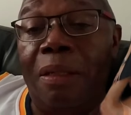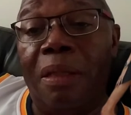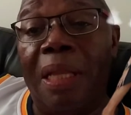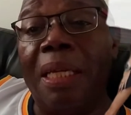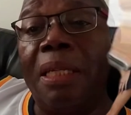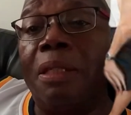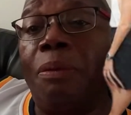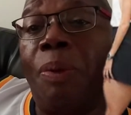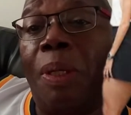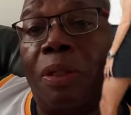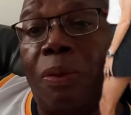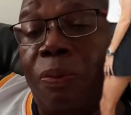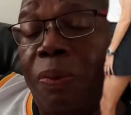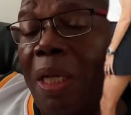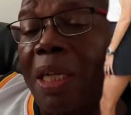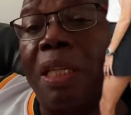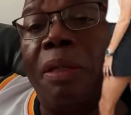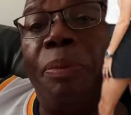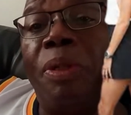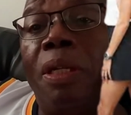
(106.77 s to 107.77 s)
Thank you so
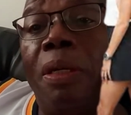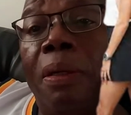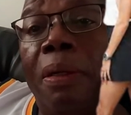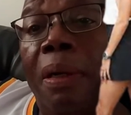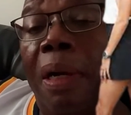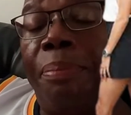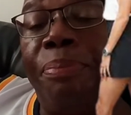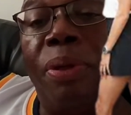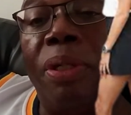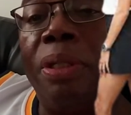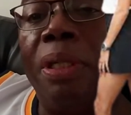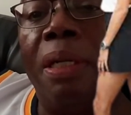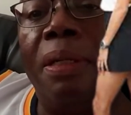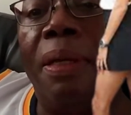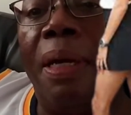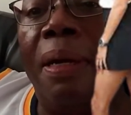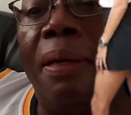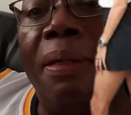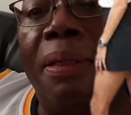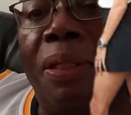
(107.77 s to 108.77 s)
much. Thank you, dude. Appreciate
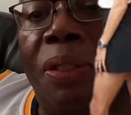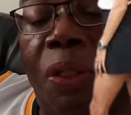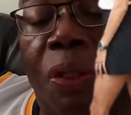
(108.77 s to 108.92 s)
that.